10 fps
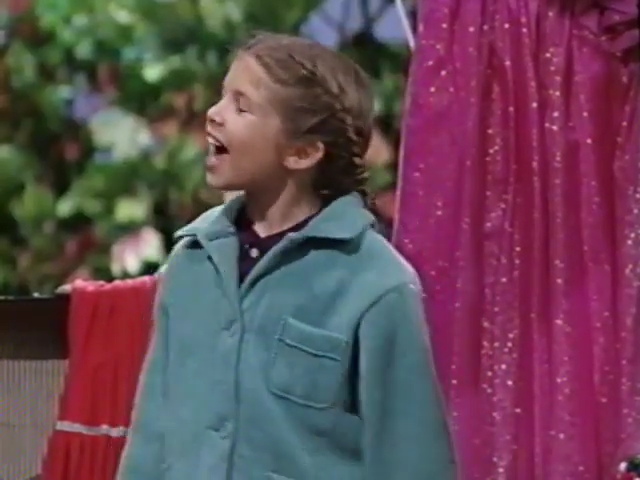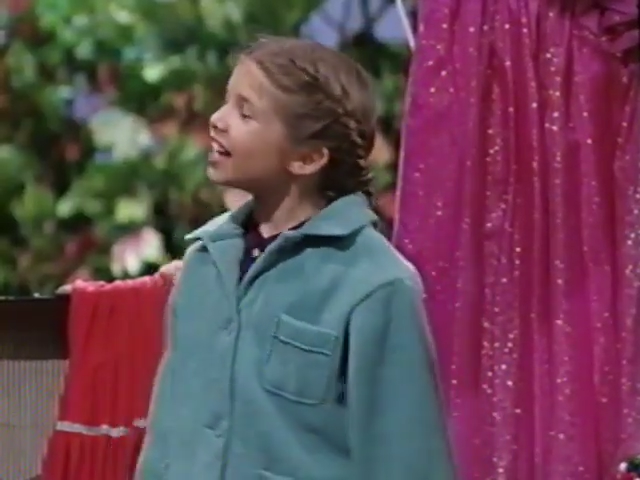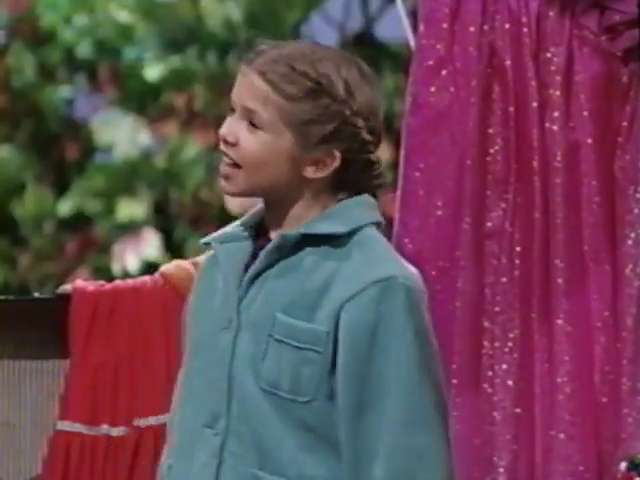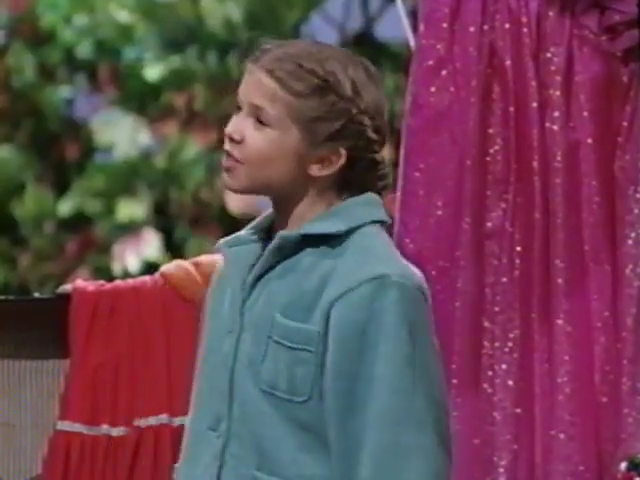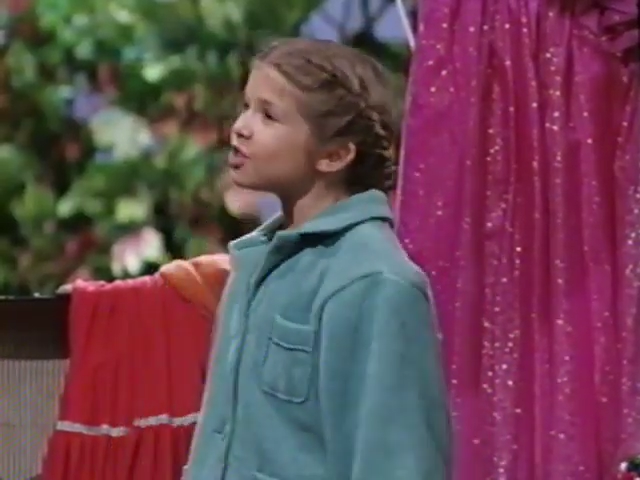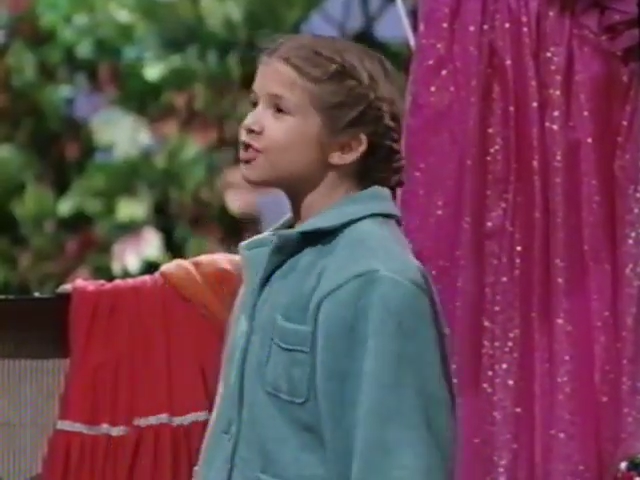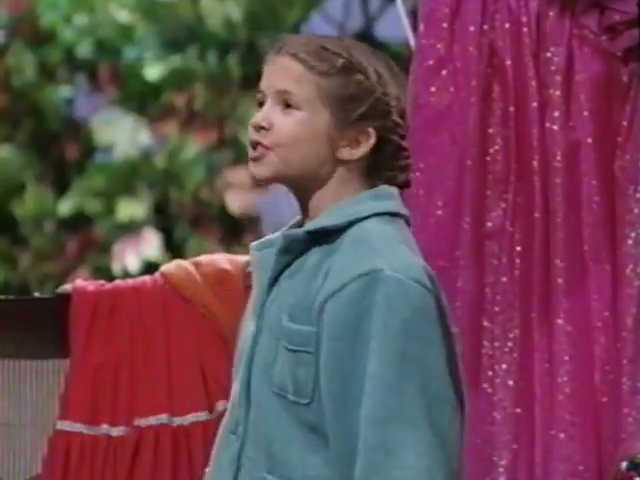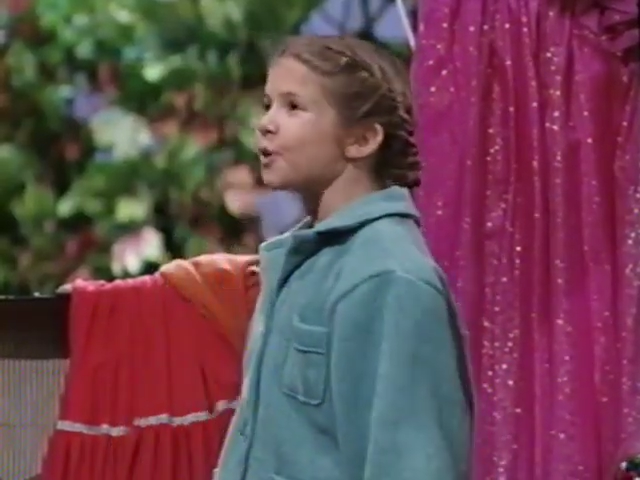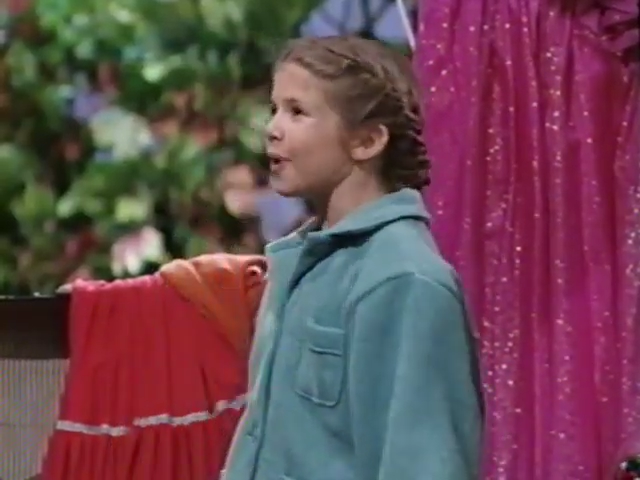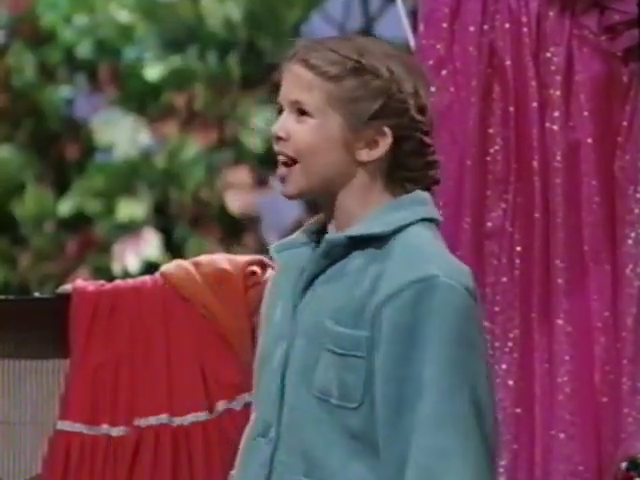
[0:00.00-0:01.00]
and others
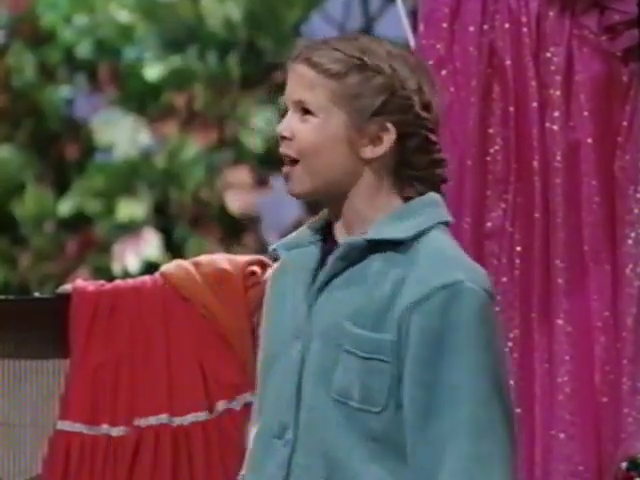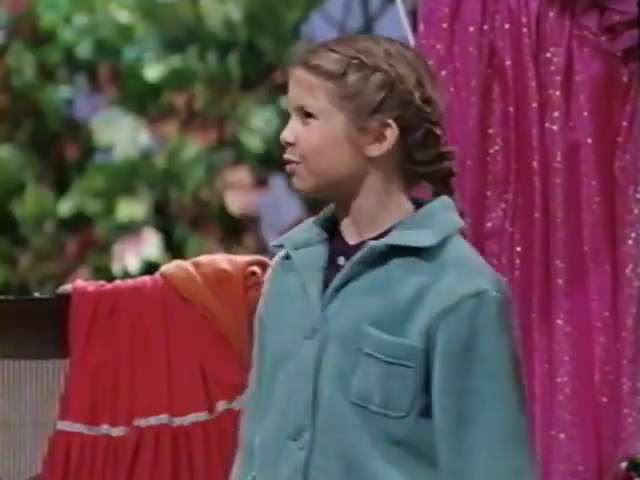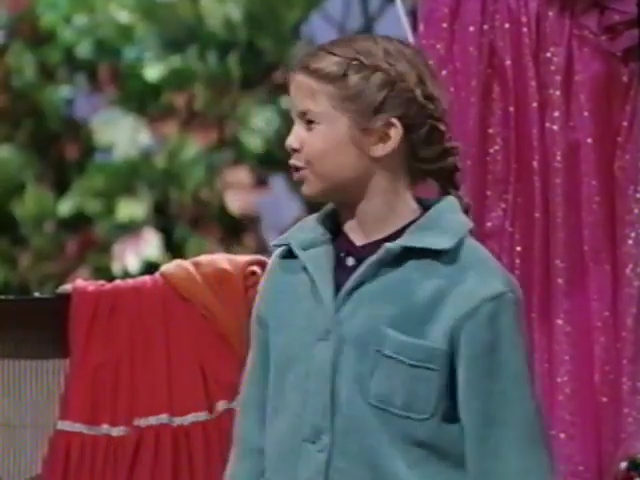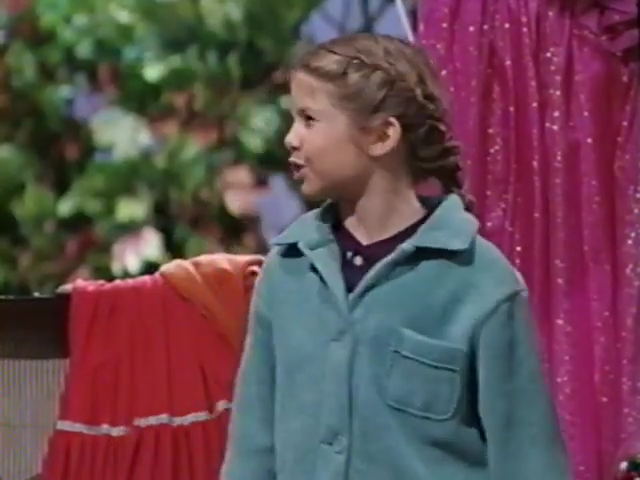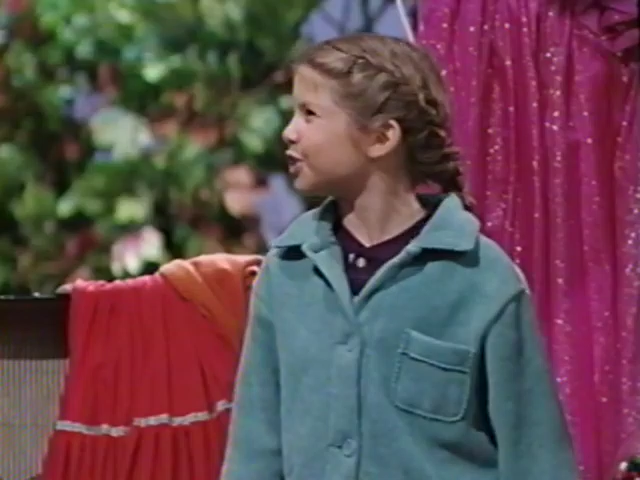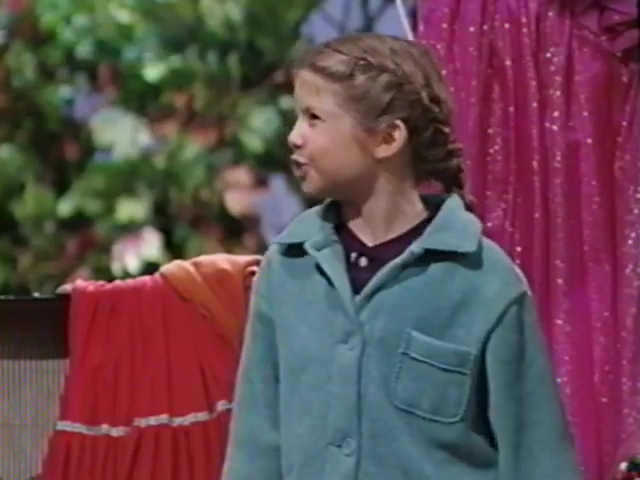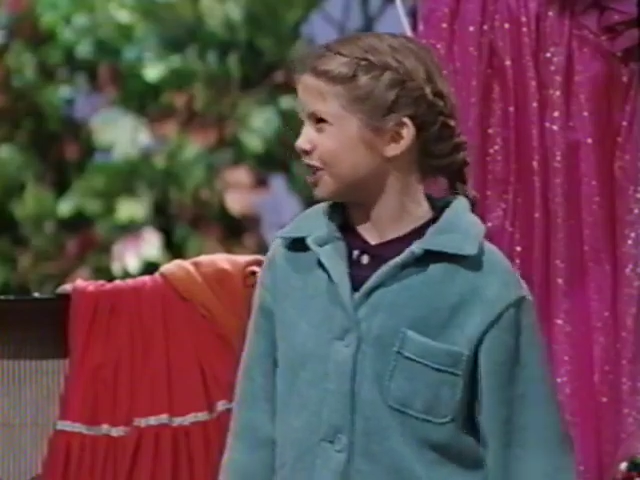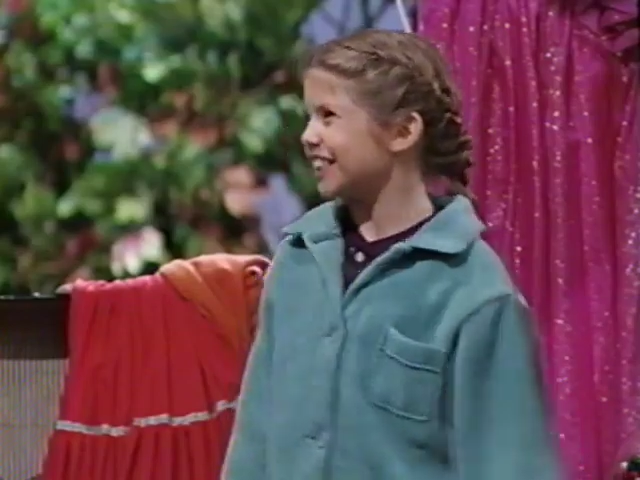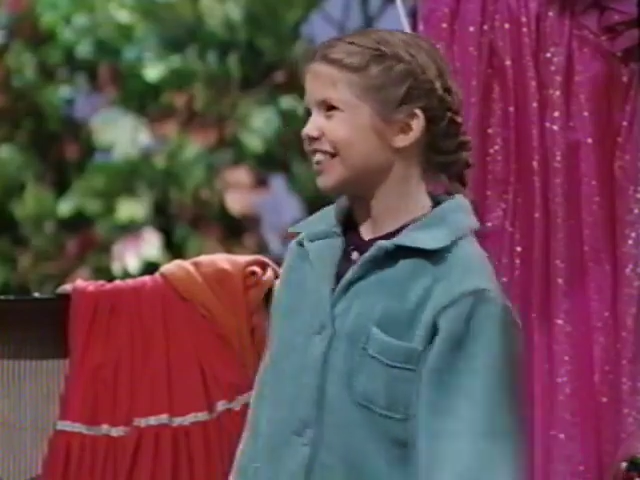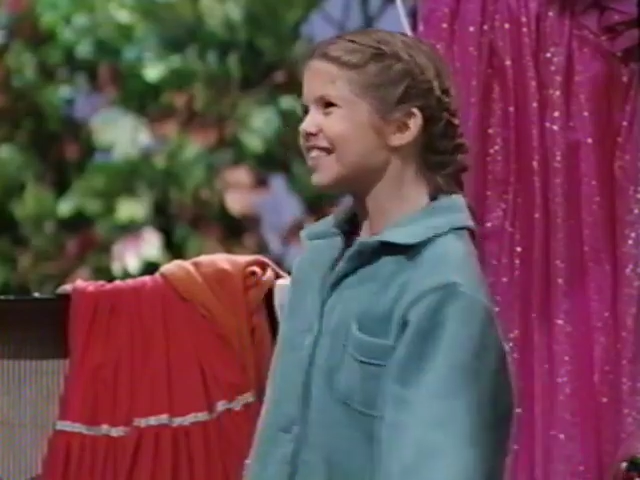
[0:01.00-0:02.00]
are going out
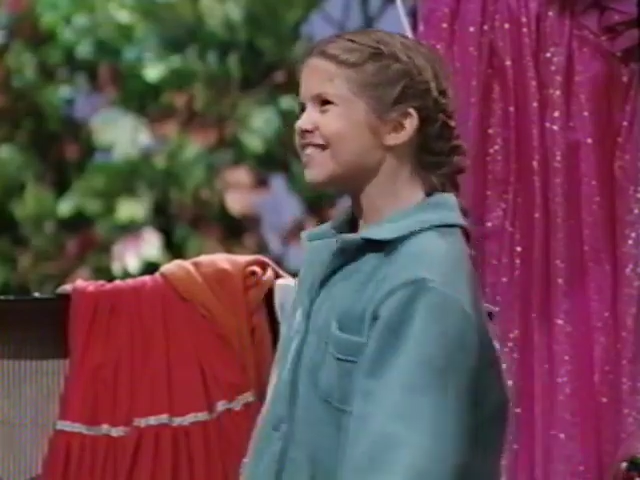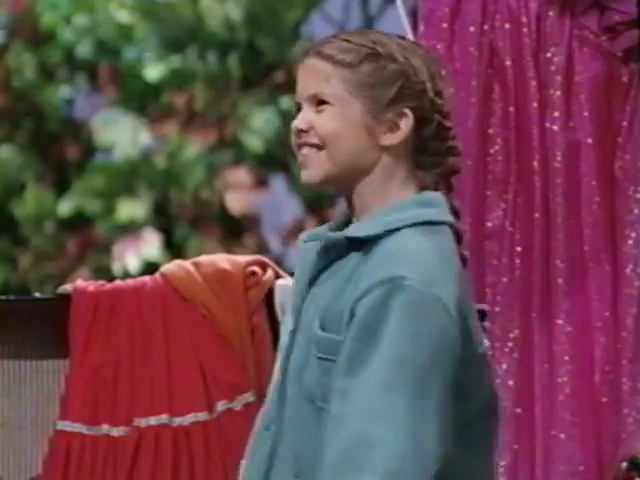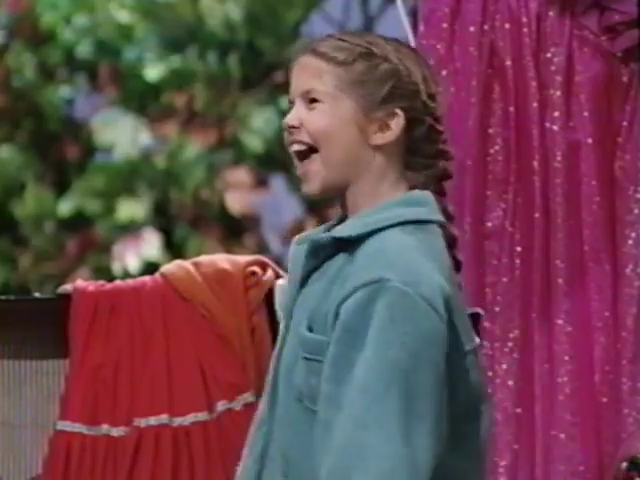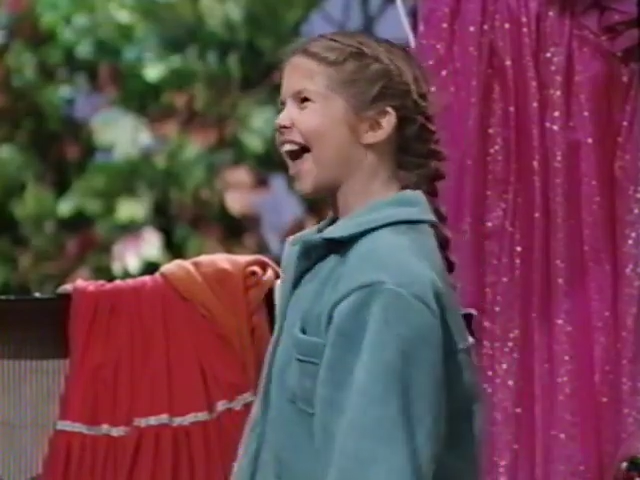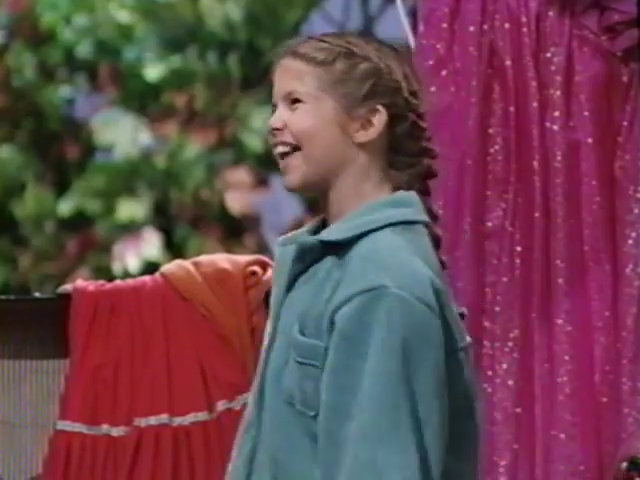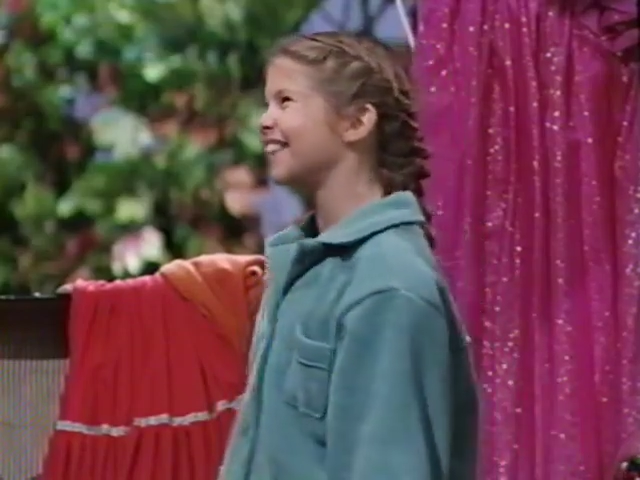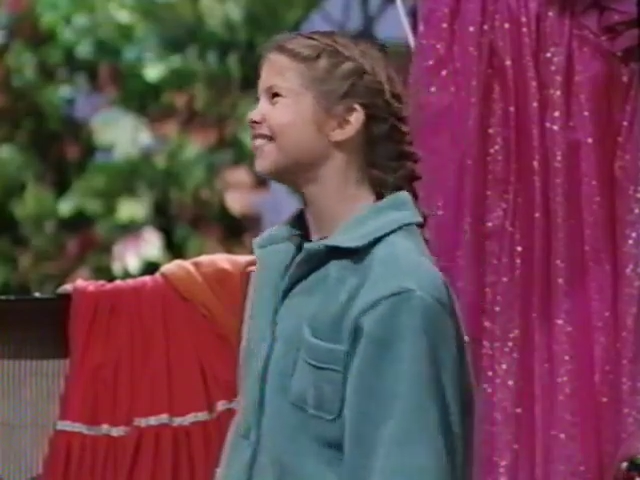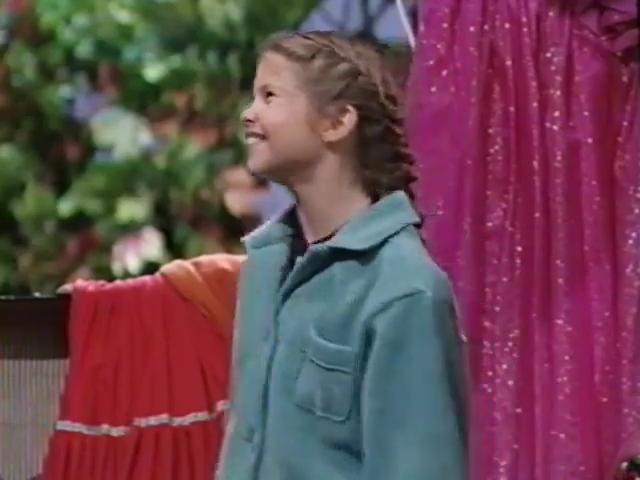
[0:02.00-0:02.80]
trick-or-treating instead.